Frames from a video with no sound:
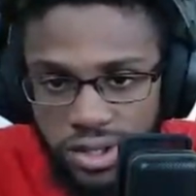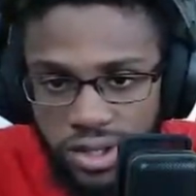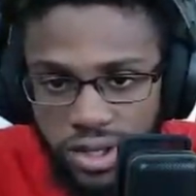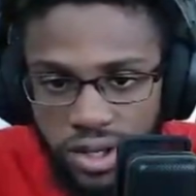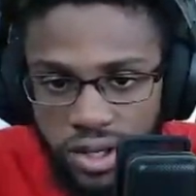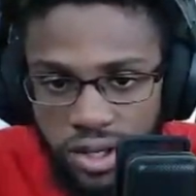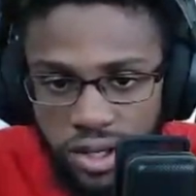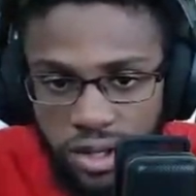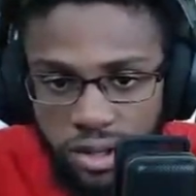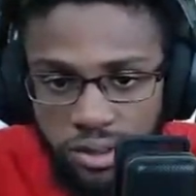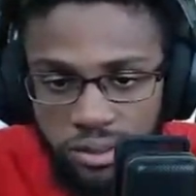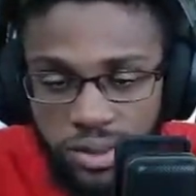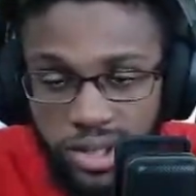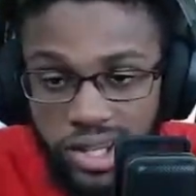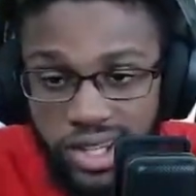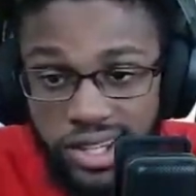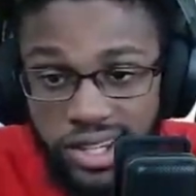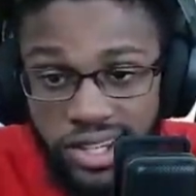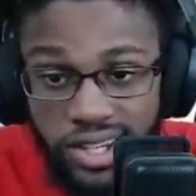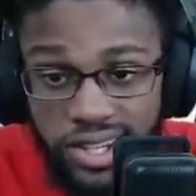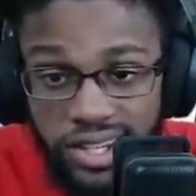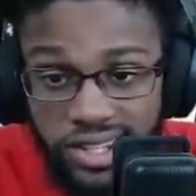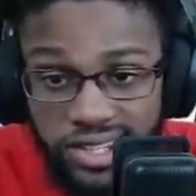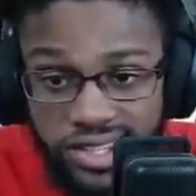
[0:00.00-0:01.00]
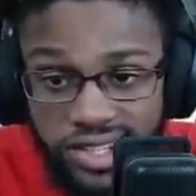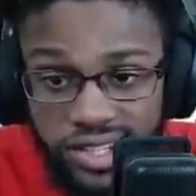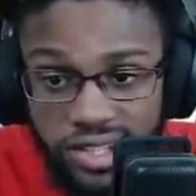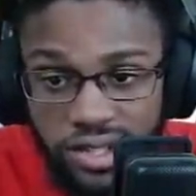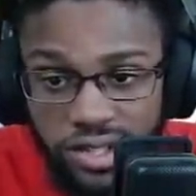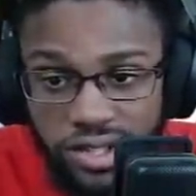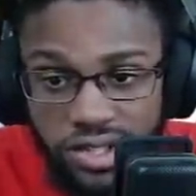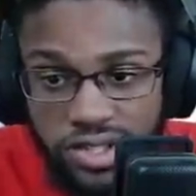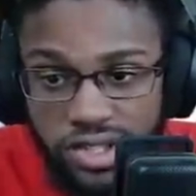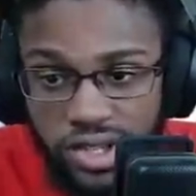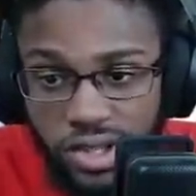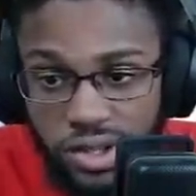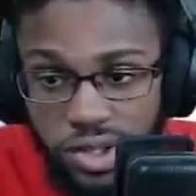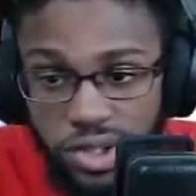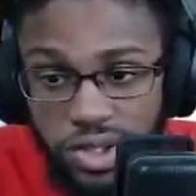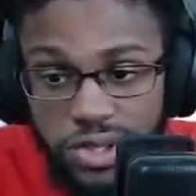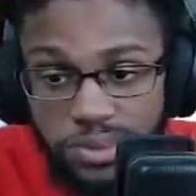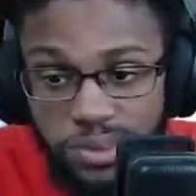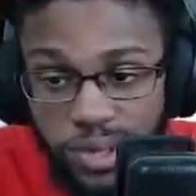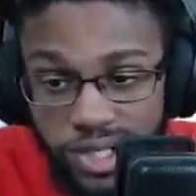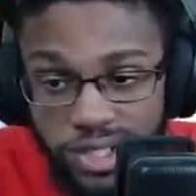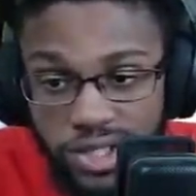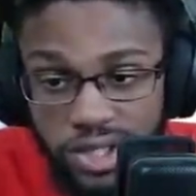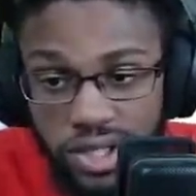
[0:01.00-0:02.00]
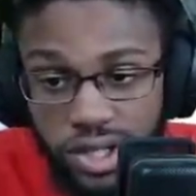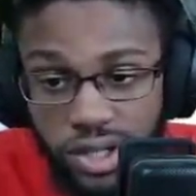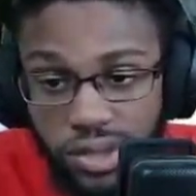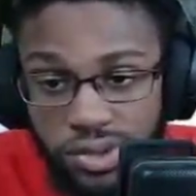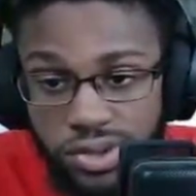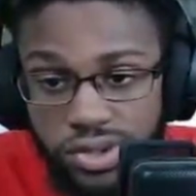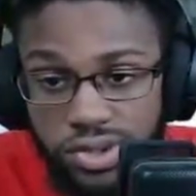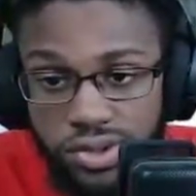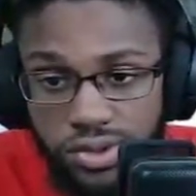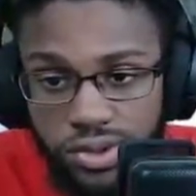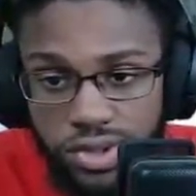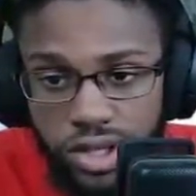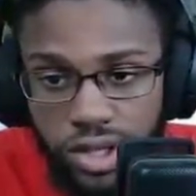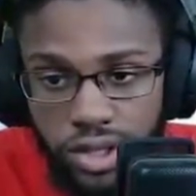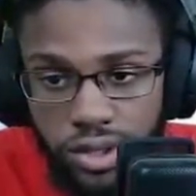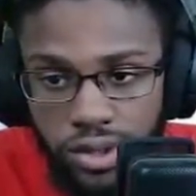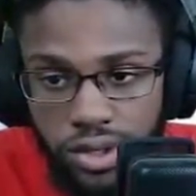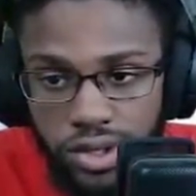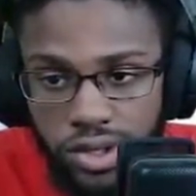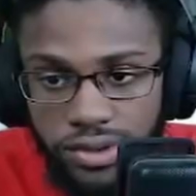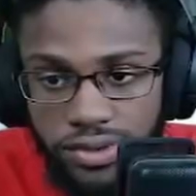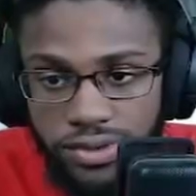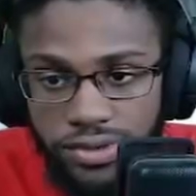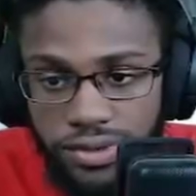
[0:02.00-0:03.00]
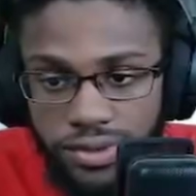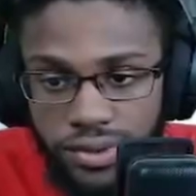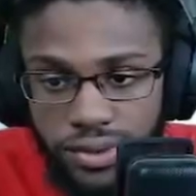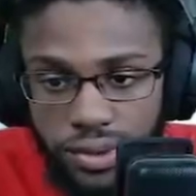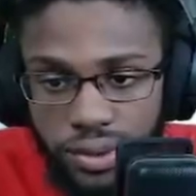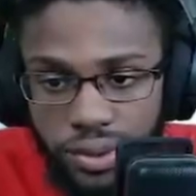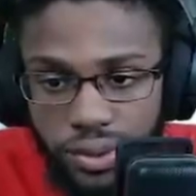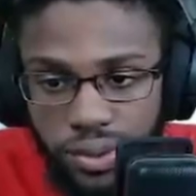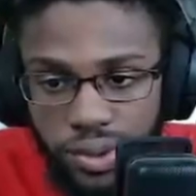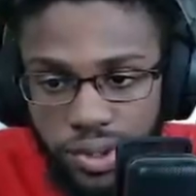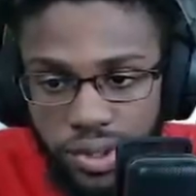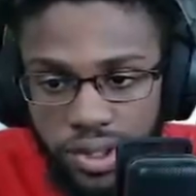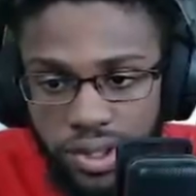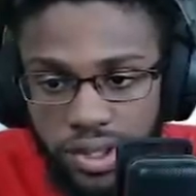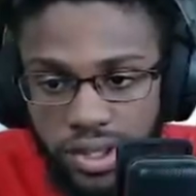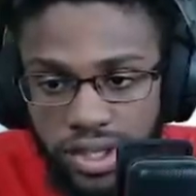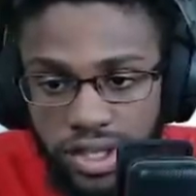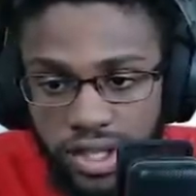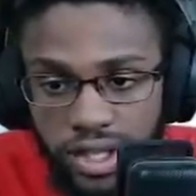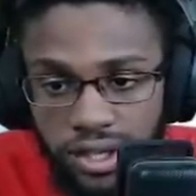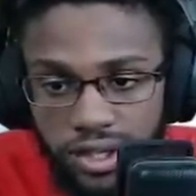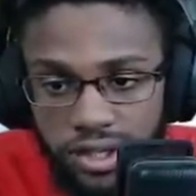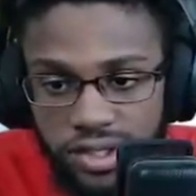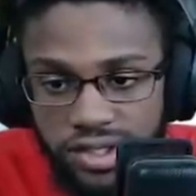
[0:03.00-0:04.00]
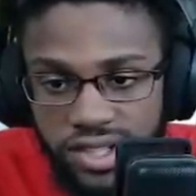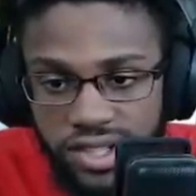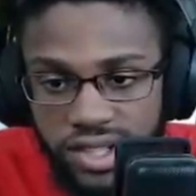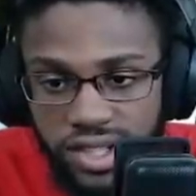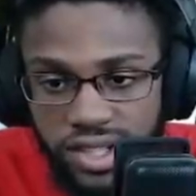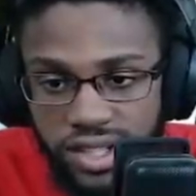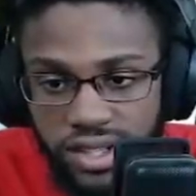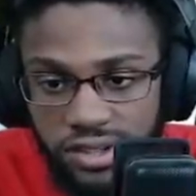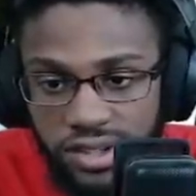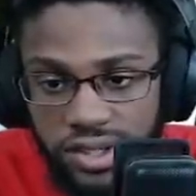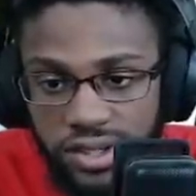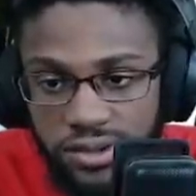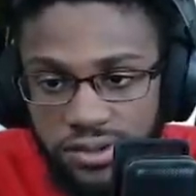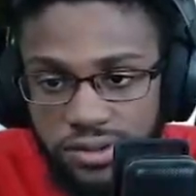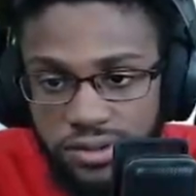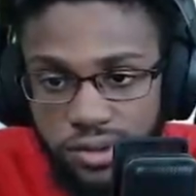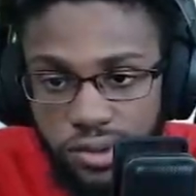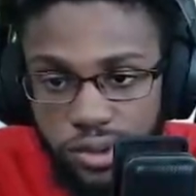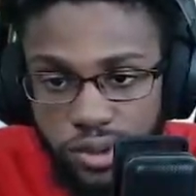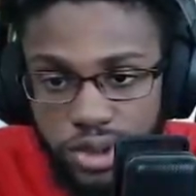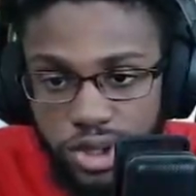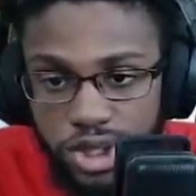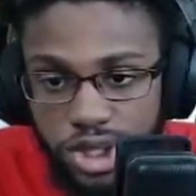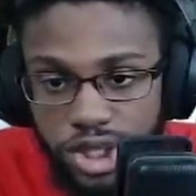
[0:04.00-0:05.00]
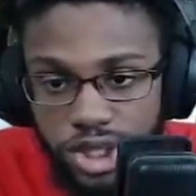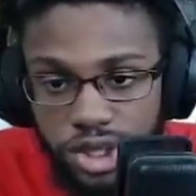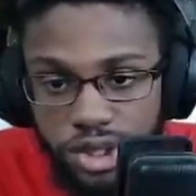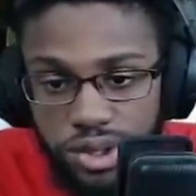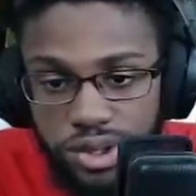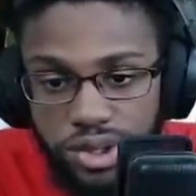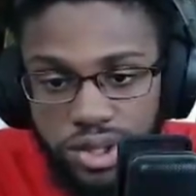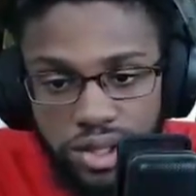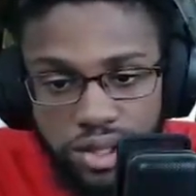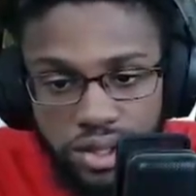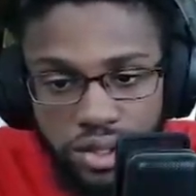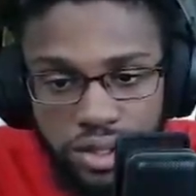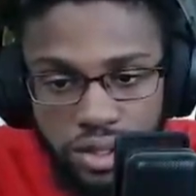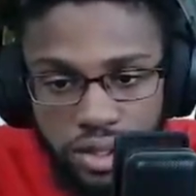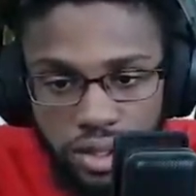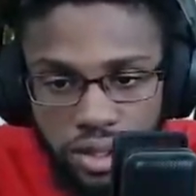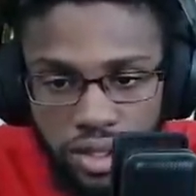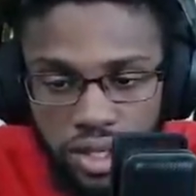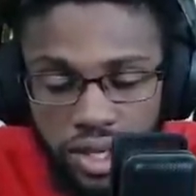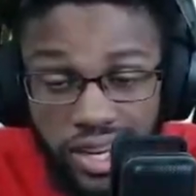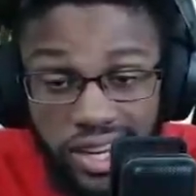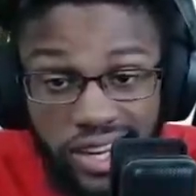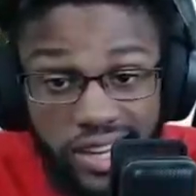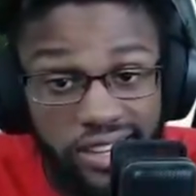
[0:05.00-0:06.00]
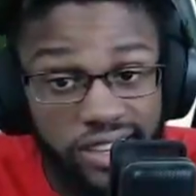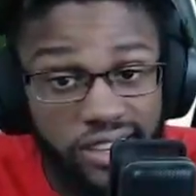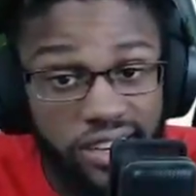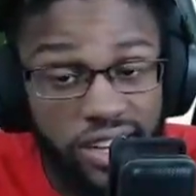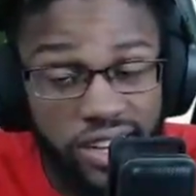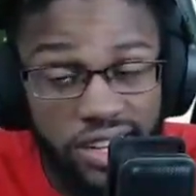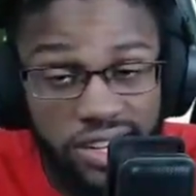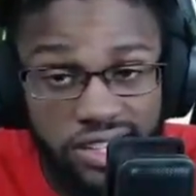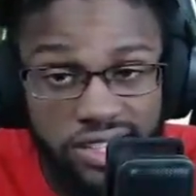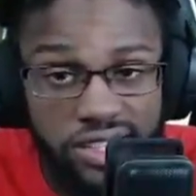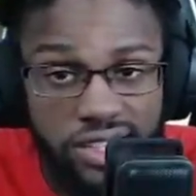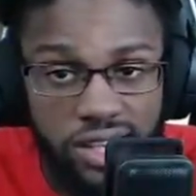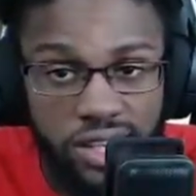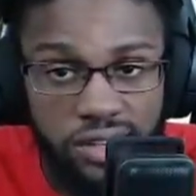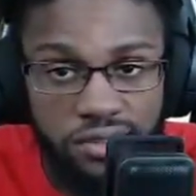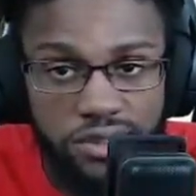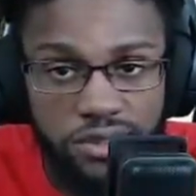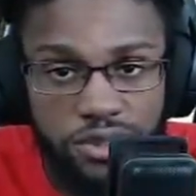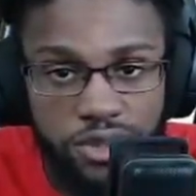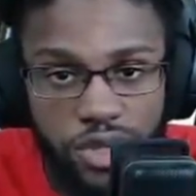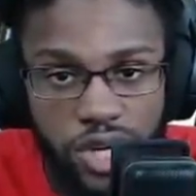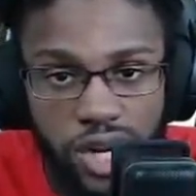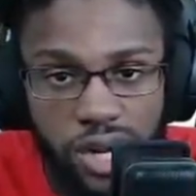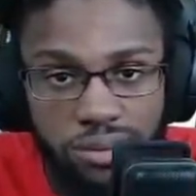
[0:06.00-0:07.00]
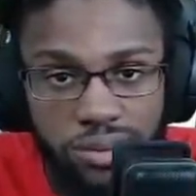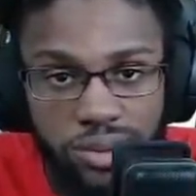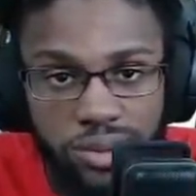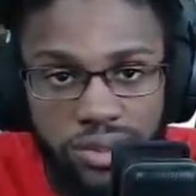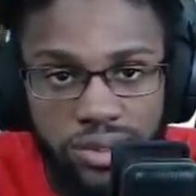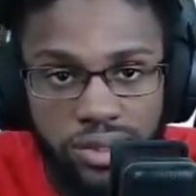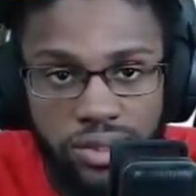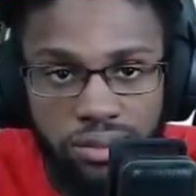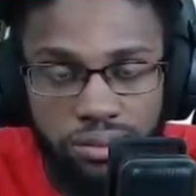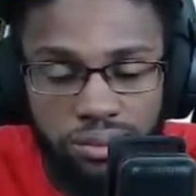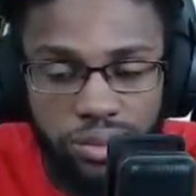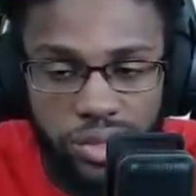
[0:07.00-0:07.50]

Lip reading: It is a good solo spot to go to though, if you want guaranteed full shield and a safe drop. But